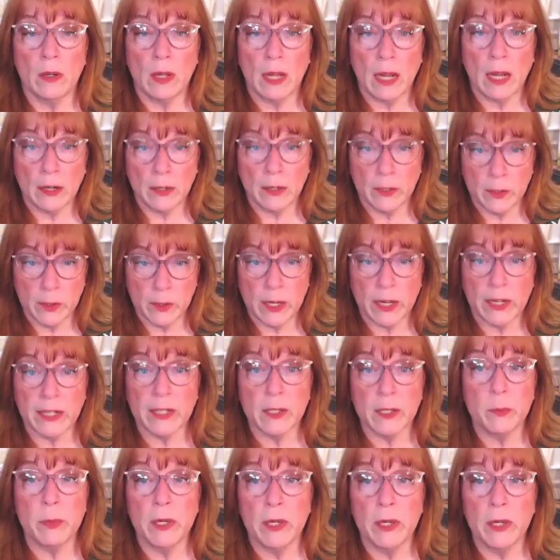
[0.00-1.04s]
our
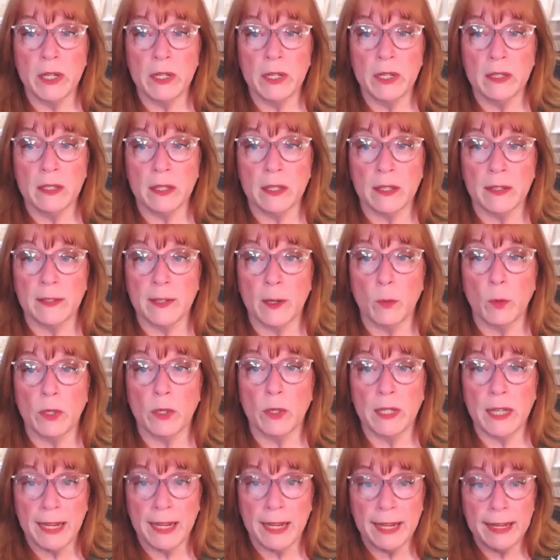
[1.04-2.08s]
experience is, and we're
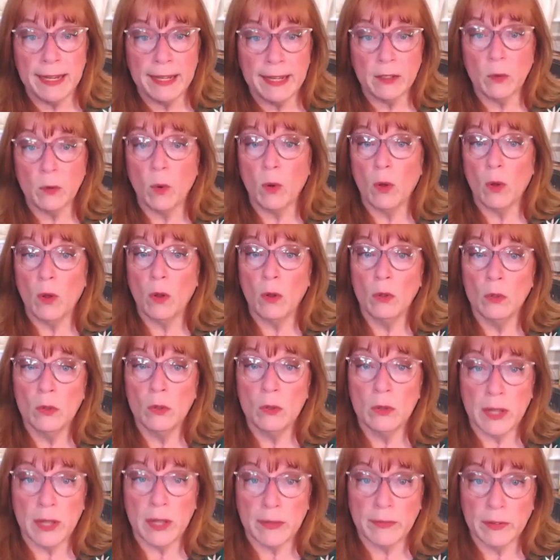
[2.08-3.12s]
taking it to a whole new
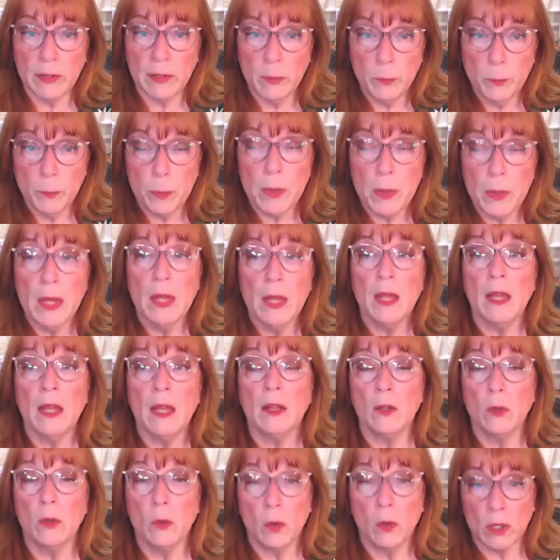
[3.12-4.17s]
level,
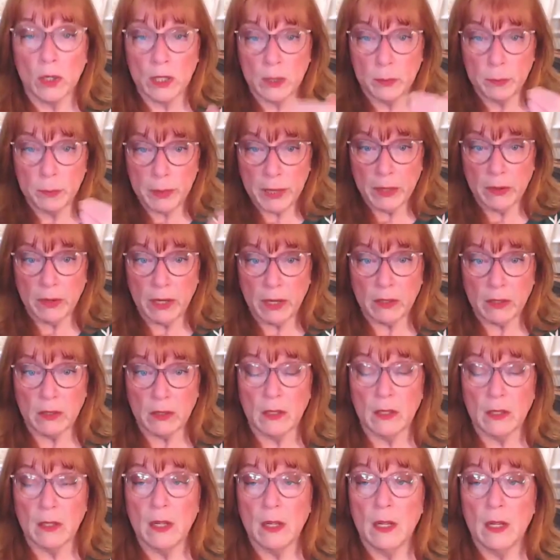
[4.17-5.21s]
to our spirit.
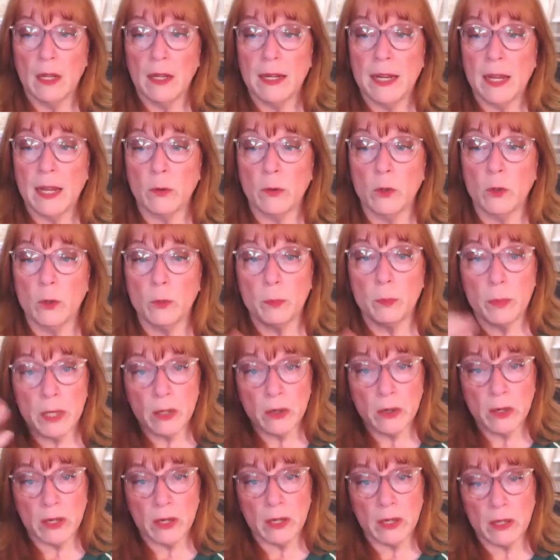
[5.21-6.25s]
Now,
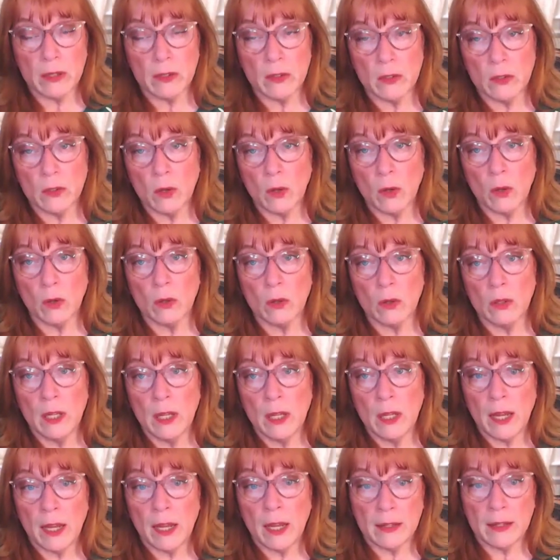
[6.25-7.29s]
spirit and soul
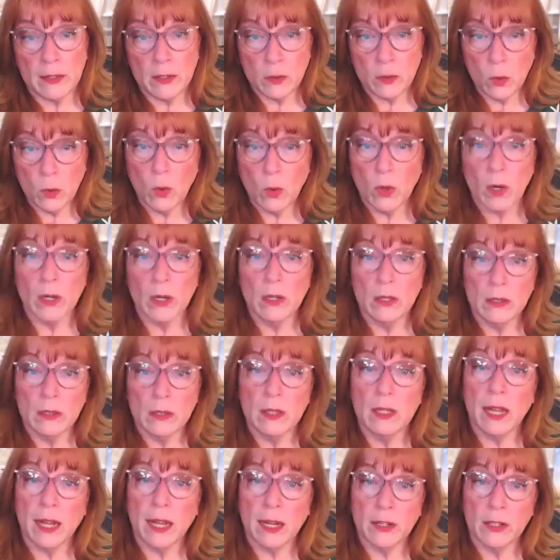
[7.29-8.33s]
and the source, the
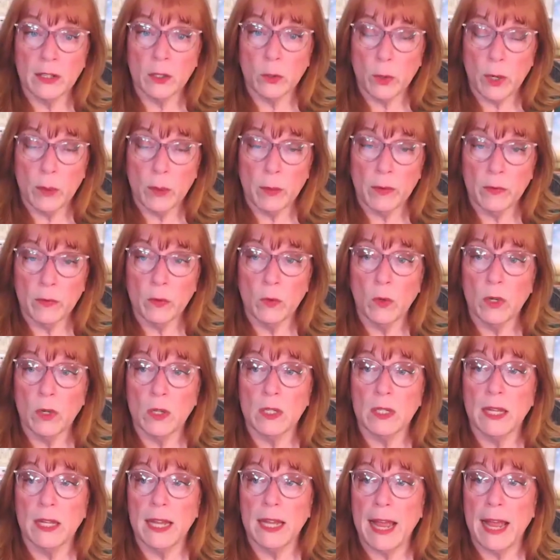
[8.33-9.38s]
Akashic realm of
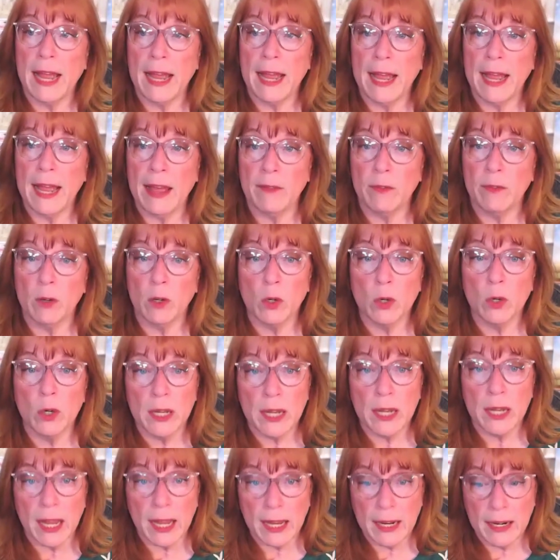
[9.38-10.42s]
source, have
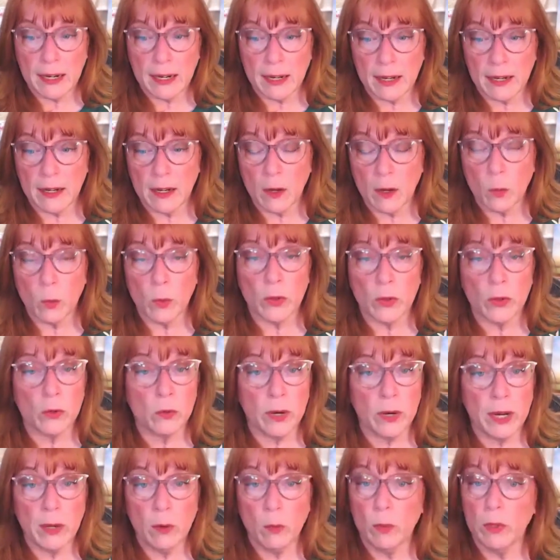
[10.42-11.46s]
created with
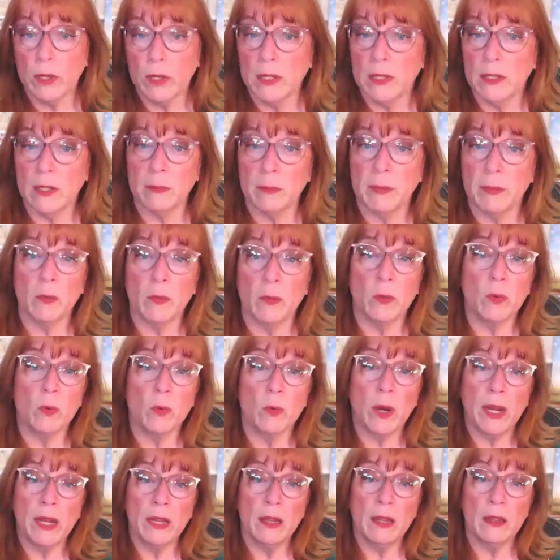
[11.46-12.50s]
great wisdom and with
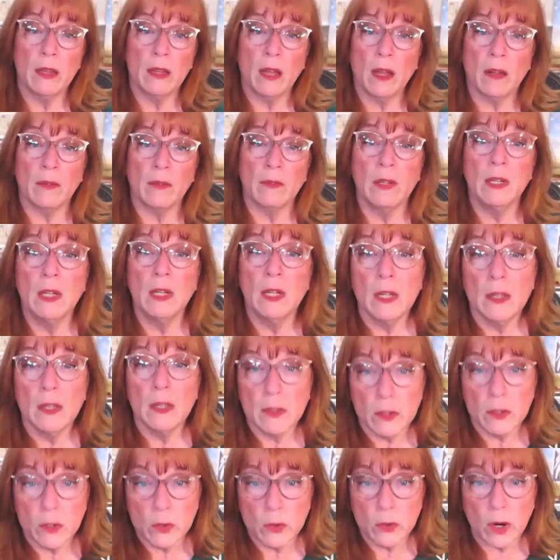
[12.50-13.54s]
great love
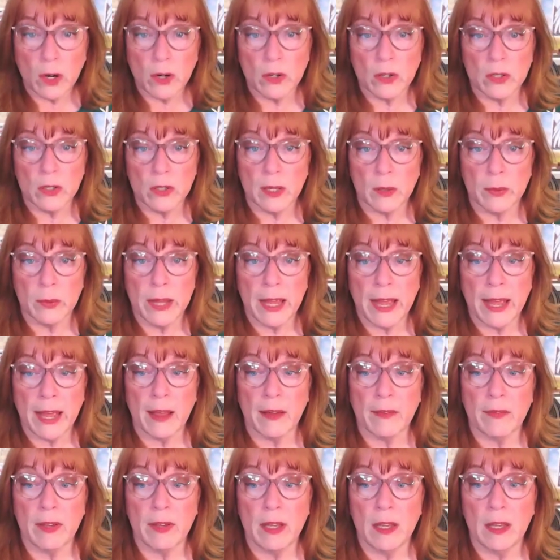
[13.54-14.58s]
structures that we
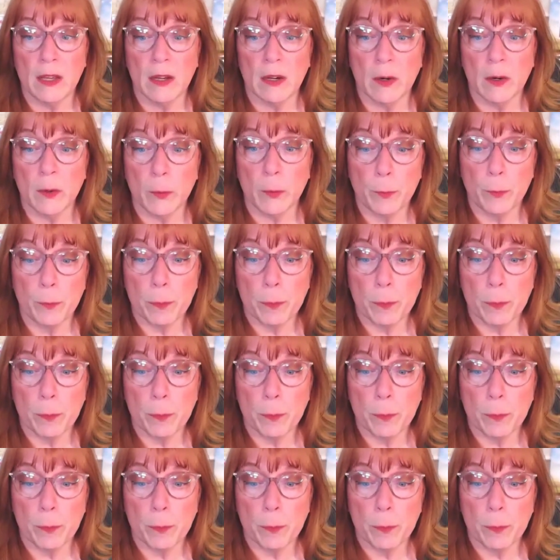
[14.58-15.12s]
have here